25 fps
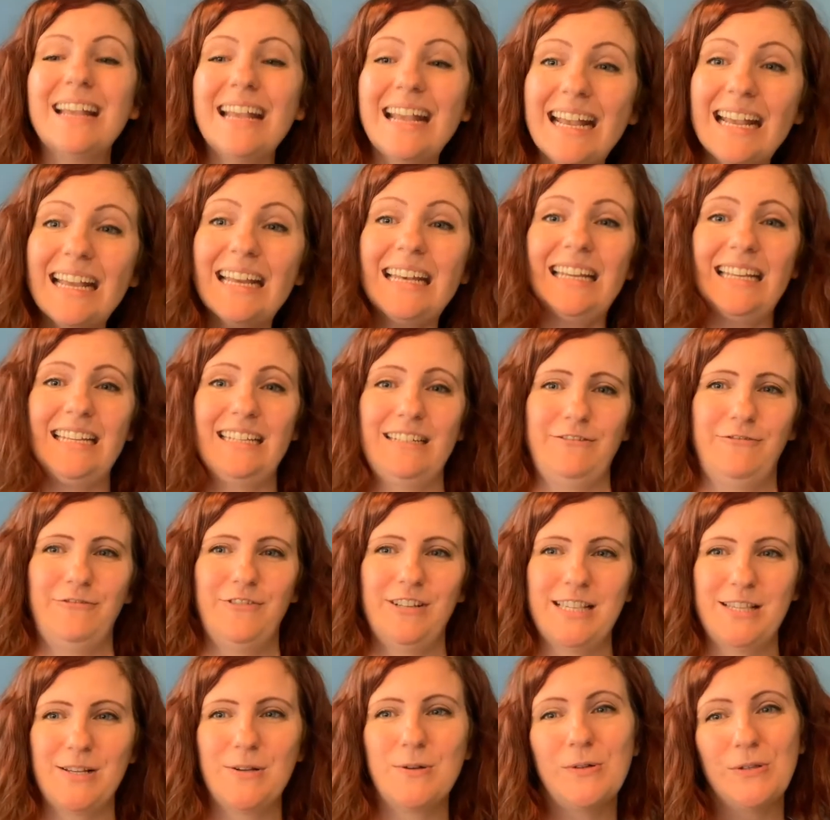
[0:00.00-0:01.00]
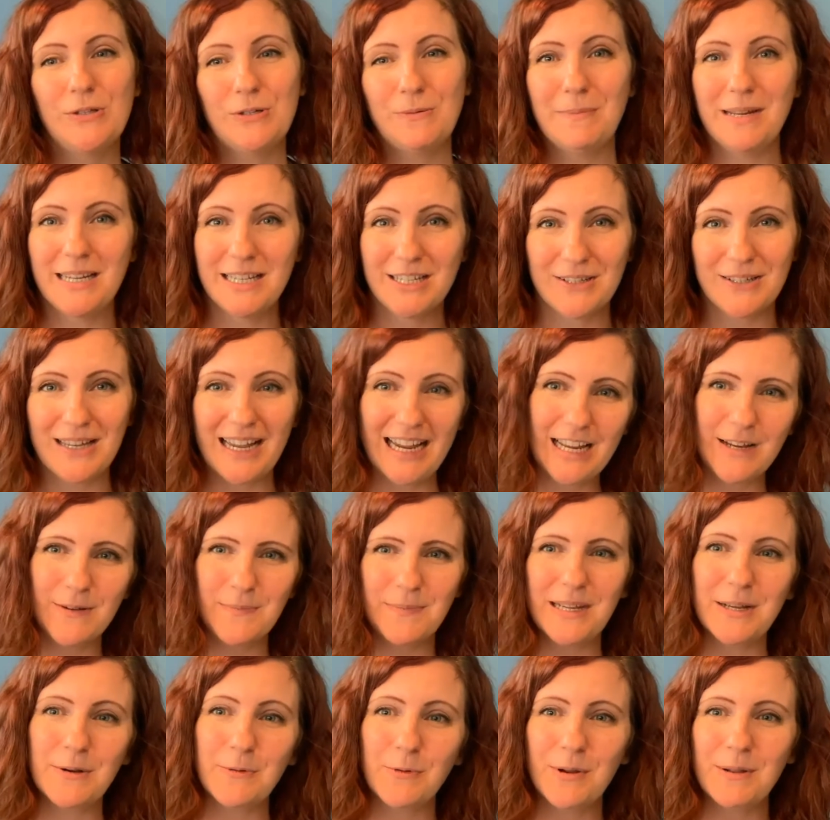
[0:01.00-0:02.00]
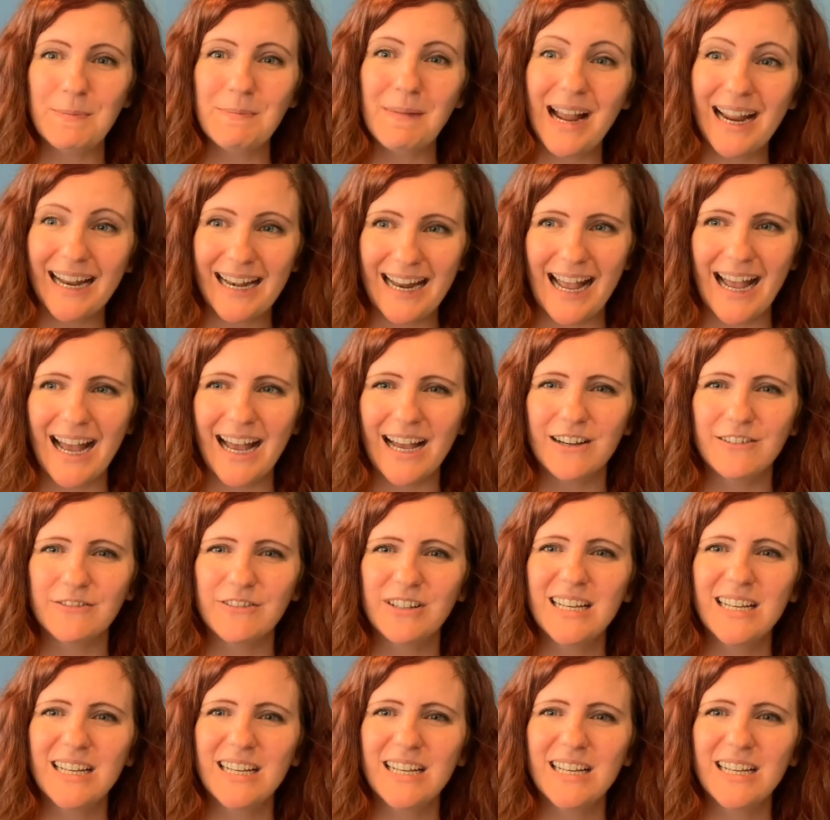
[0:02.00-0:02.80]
any physical or mental ailment we might have.